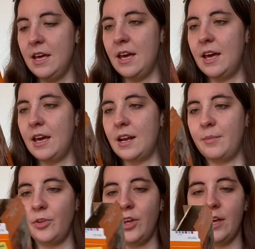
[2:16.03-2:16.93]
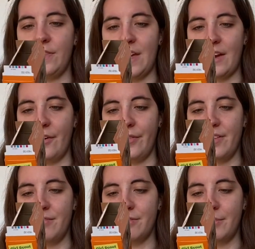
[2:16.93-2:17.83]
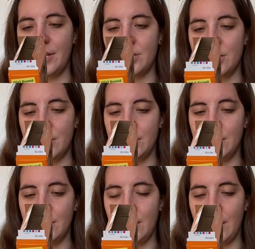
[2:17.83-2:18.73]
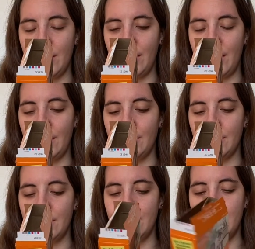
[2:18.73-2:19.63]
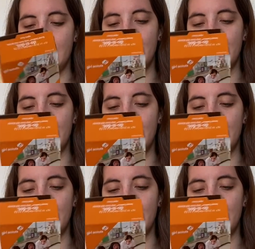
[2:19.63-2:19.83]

And I'm looking at the health information, and like, to